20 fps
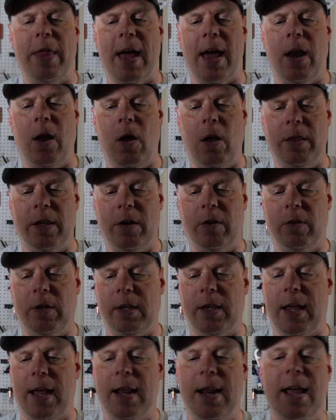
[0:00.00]
that on there. Look
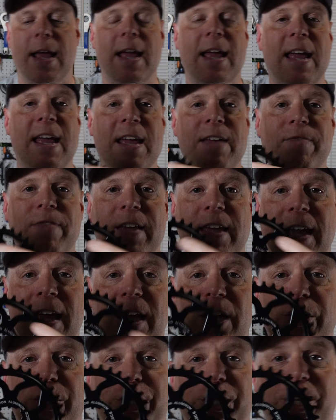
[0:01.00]
at that.
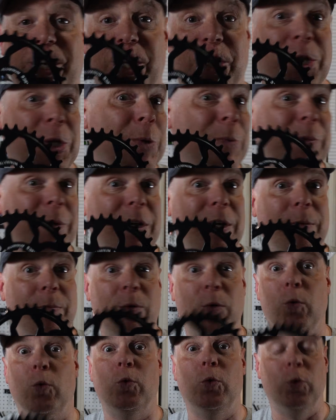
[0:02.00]
Aviation aluminum.
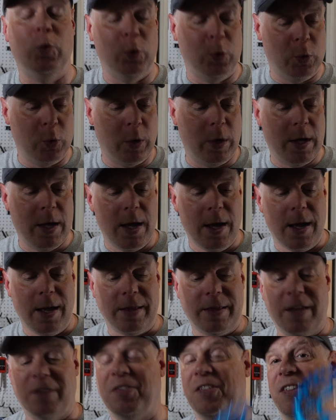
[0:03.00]
Ooh.
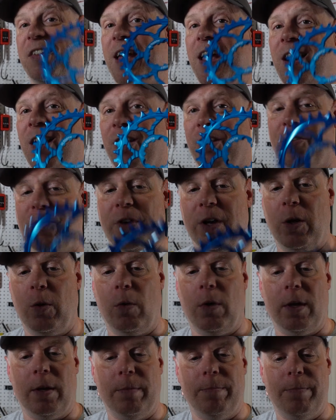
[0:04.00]
Doesn't say it on the real
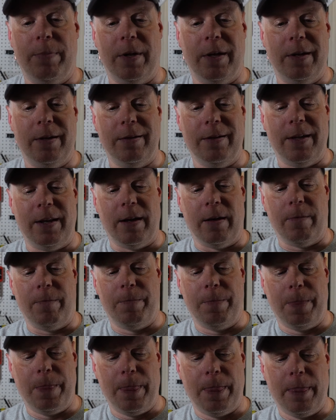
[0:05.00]
one, but you know.
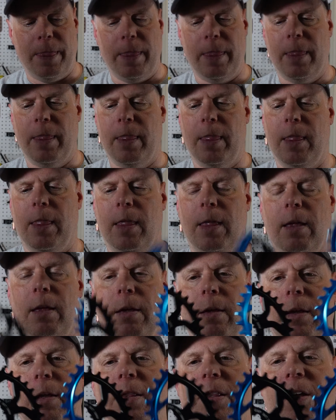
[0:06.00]

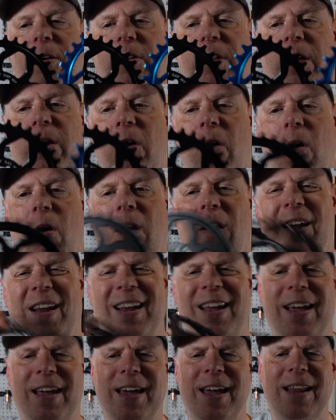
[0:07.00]
There they are.
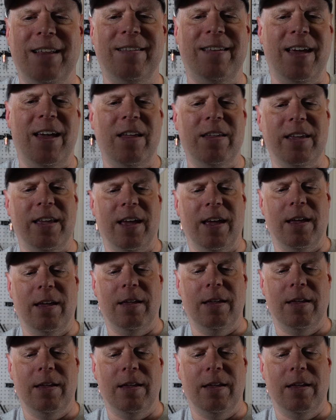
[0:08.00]
I gotta tell you,